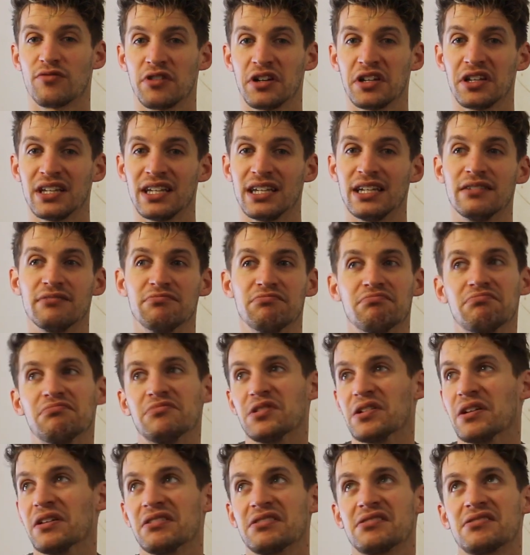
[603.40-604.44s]
really
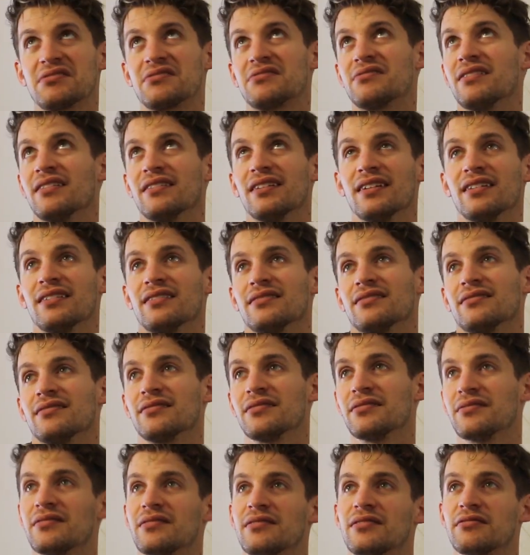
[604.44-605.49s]
just
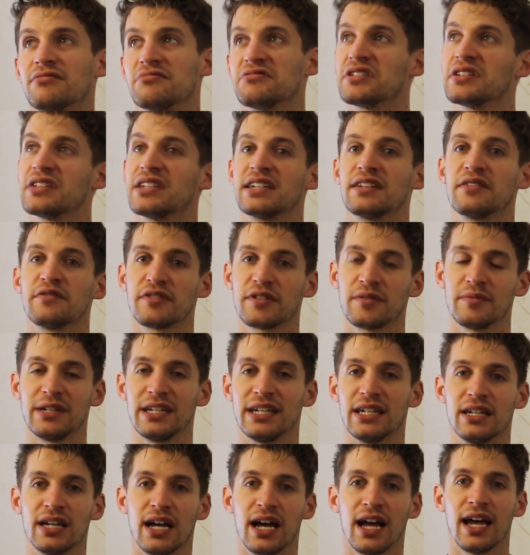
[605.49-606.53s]
thrilling for
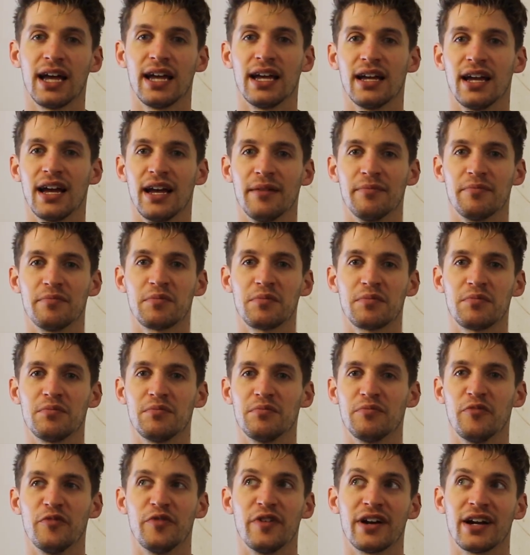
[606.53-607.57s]
me. I'm
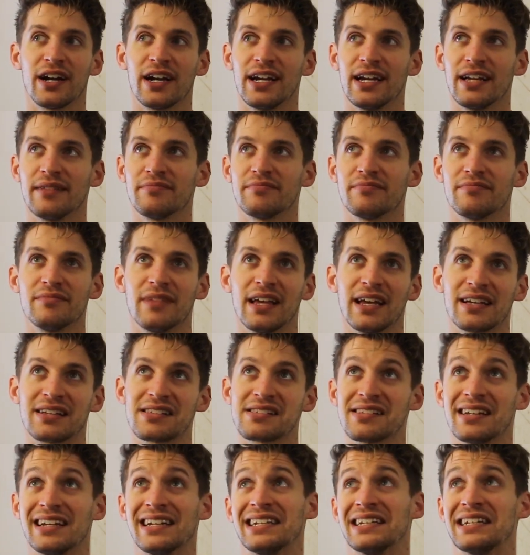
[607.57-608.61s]
very
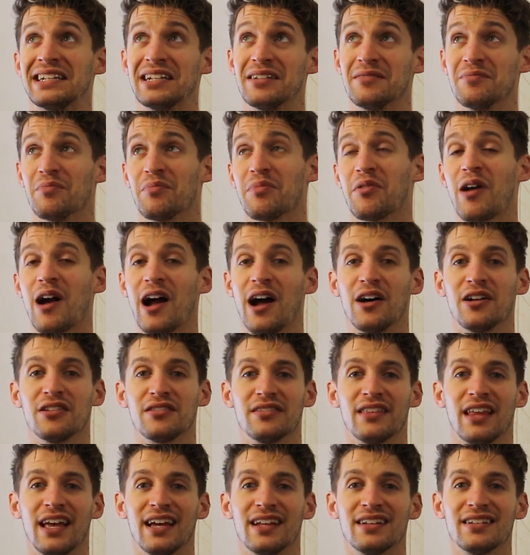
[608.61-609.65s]
excited and
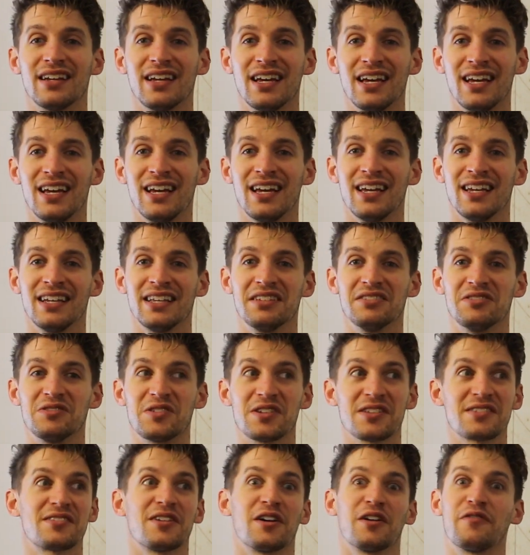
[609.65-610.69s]
proud that
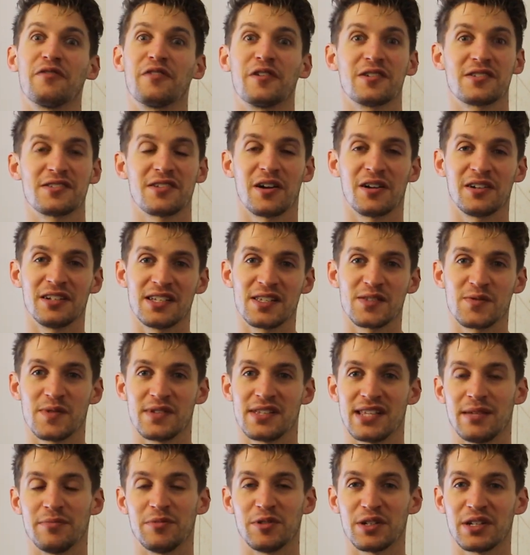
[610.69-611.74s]
just our first artist
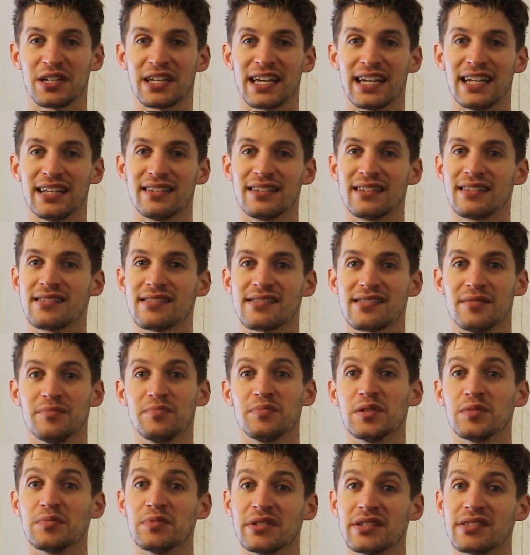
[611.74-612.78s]
was able to get some
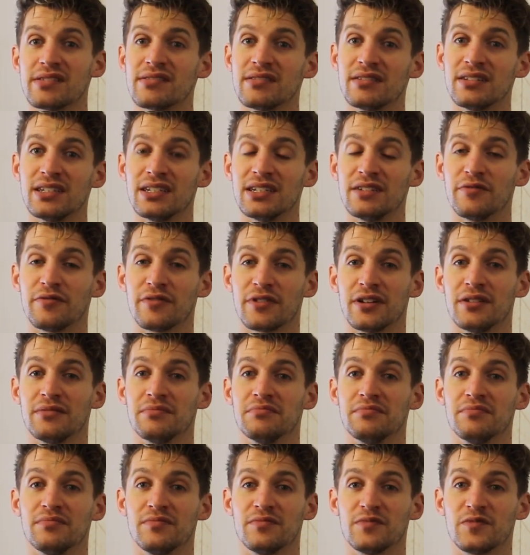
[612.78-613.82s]
publicity
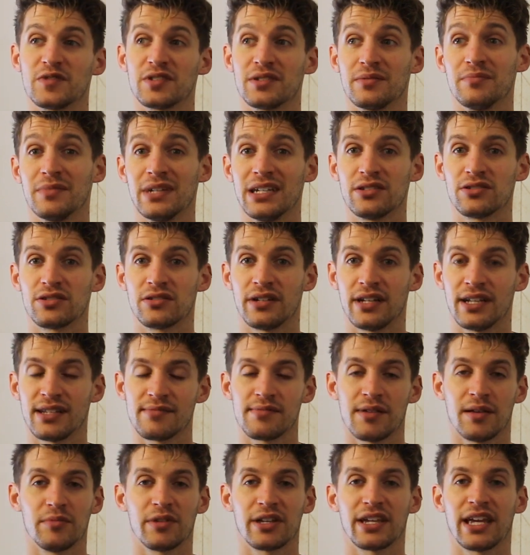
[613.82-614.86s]
from some major dance
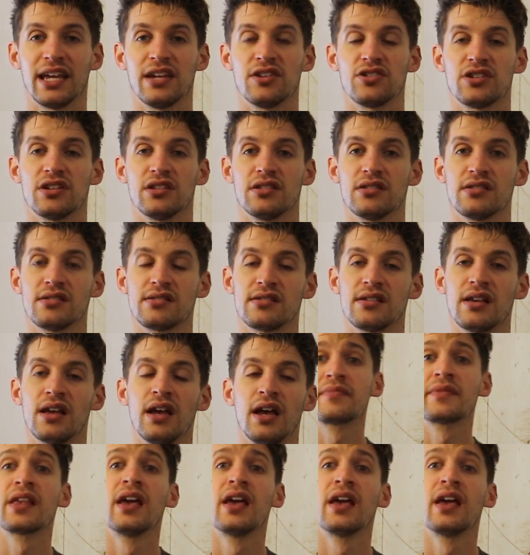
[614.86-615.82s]
publications.